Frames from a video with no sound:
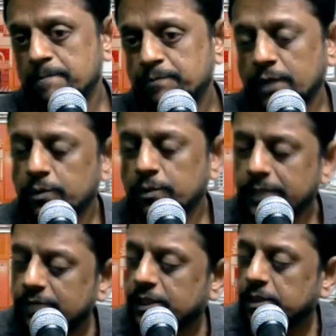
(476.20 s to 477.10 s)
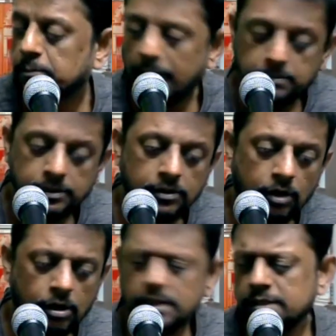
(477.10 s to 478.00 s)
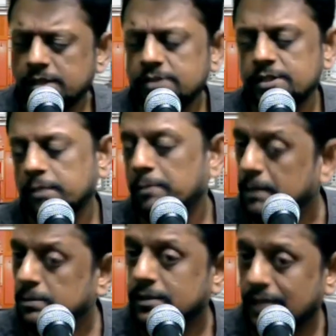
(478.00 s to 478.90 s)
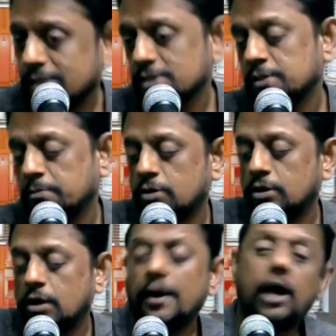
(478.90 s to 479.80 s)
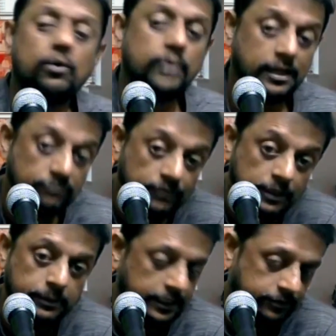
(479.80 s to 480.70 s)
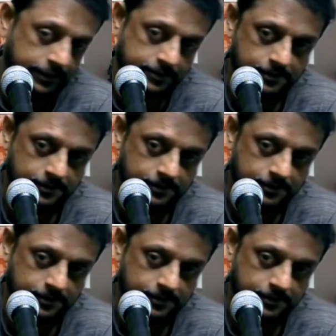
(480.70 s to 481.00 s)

that we believe that the Bible, all the things that the Bible tells us about God, how can we believe it?